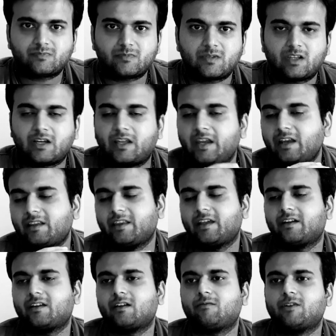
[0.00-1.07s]
The Greek
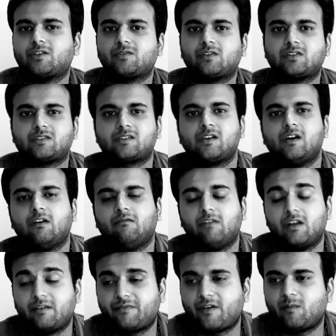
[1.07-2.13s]
theatre, which was
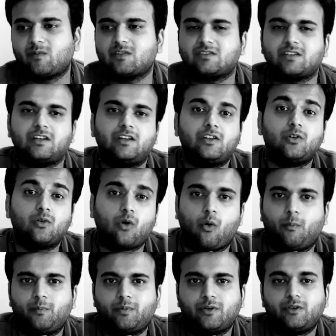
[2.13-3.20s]
very famous in
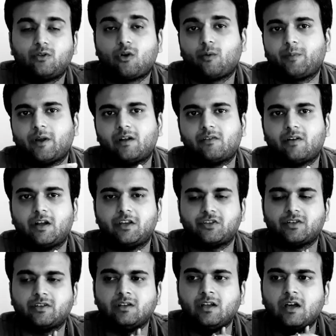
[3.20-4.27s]
European
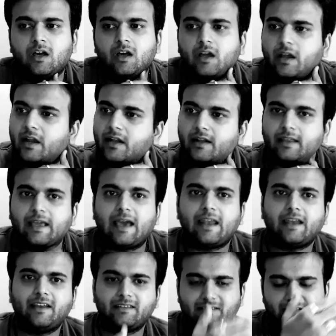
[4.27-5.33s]
tradition, it
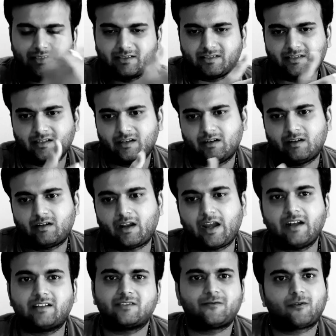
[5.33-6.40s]
carries its
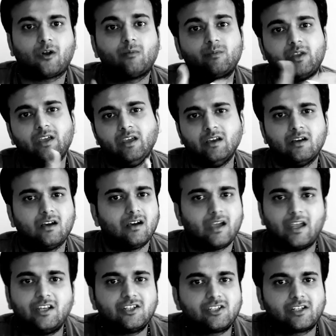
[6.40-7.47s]
traits from the
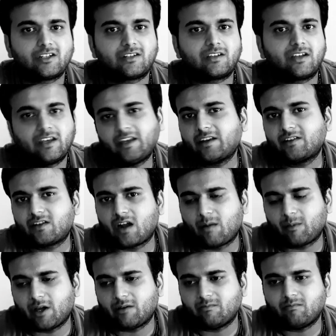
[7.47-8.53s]
ancient Greek
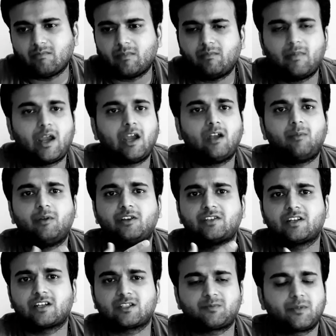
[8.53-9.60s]
drama. May it be
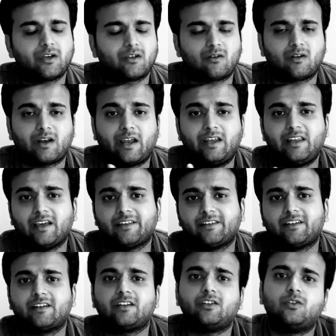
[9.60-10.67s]
Shakespeare or any
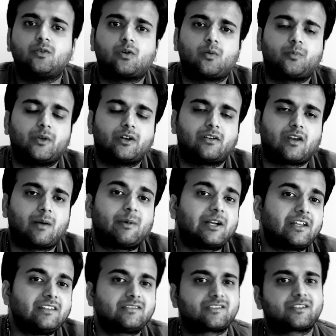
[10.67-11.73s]
other European
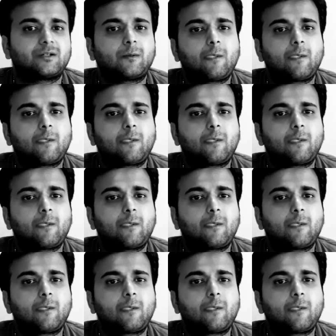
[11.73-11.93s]
dramatist,